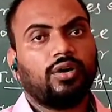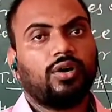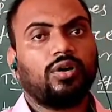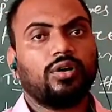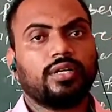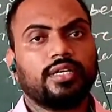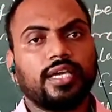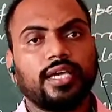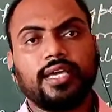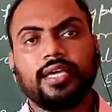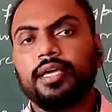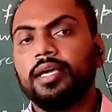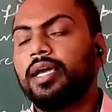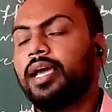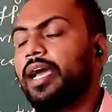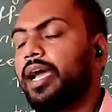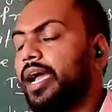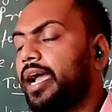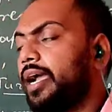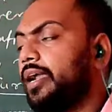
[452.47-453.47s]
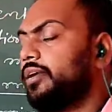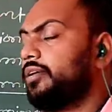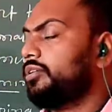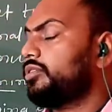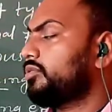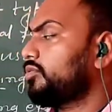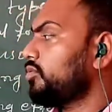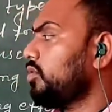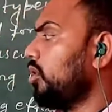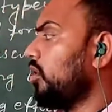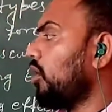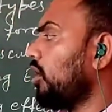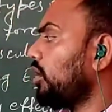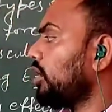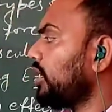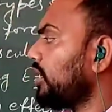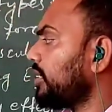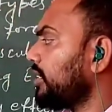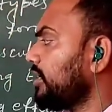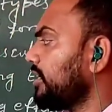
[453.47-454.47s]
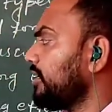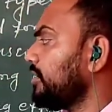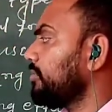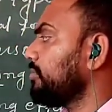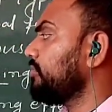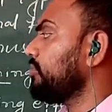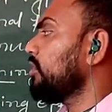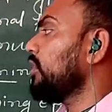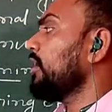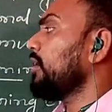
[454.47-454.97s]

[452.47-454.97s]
Okay, and to honor him,